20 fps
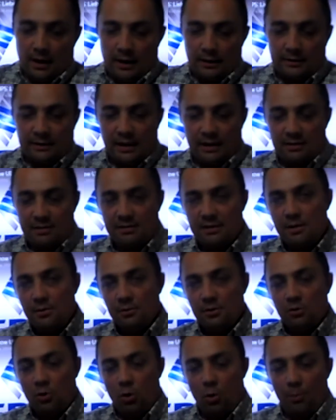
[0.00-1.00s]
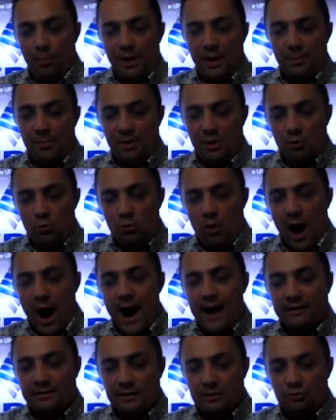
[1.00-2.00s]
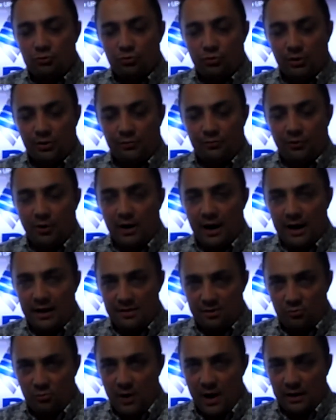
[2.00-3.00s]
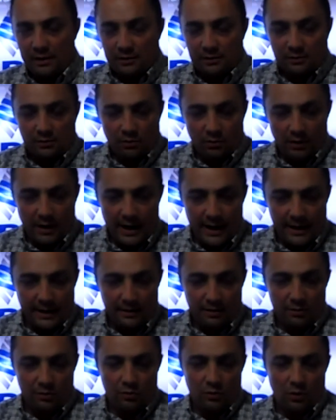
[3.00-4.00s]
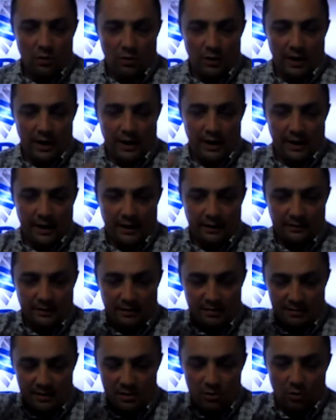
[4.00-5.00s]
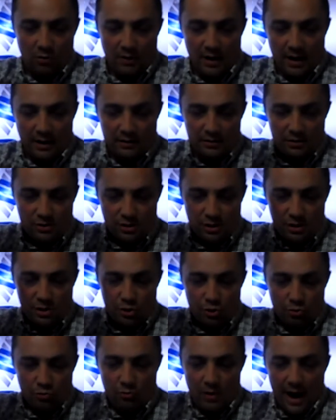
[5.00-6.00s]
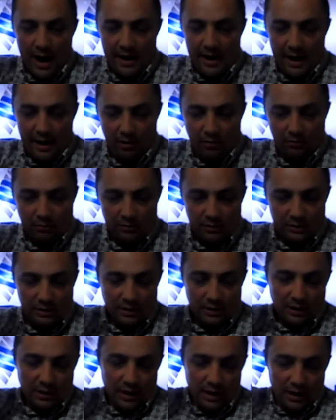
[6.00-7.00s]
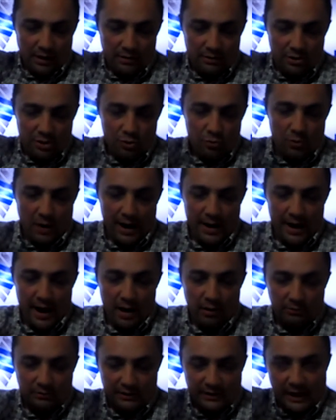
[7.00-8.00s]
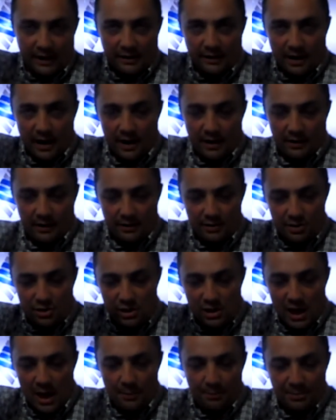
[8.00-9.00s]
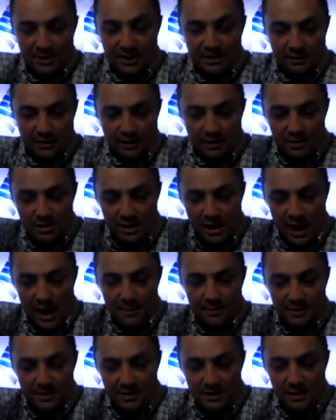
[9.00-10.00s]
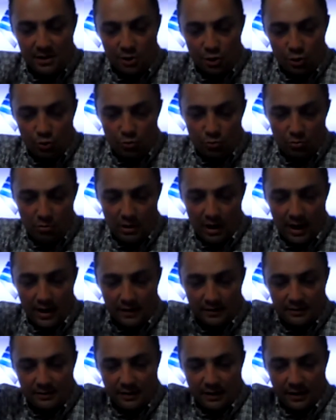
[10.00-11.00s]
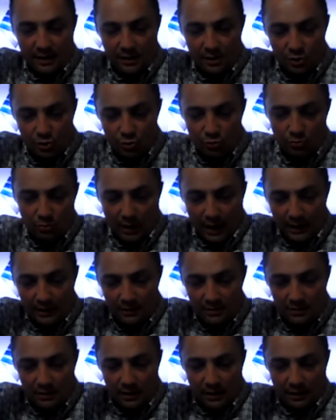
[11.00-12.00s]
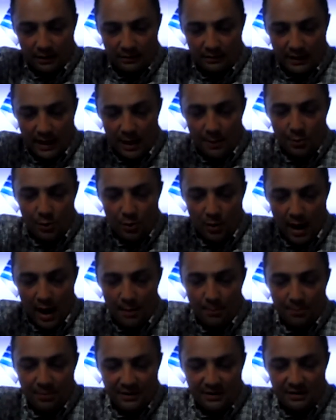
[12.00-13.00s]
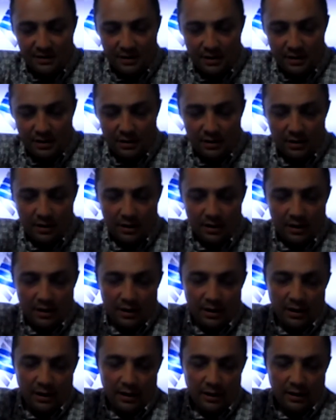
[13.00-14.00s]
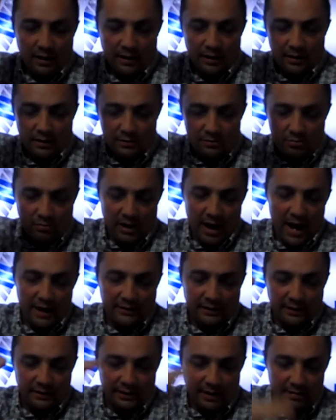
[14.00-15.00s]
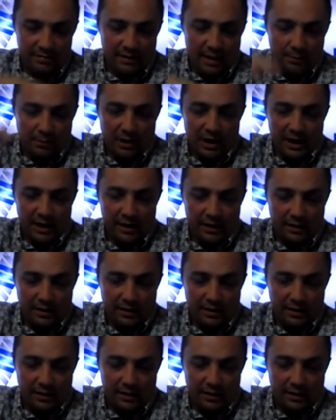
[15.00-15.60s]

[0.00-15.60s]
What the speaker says: And the single BBU architecture for SRAM, right? So the single run GUIL and GUIL, there are GMTU and U and WMPT together in the same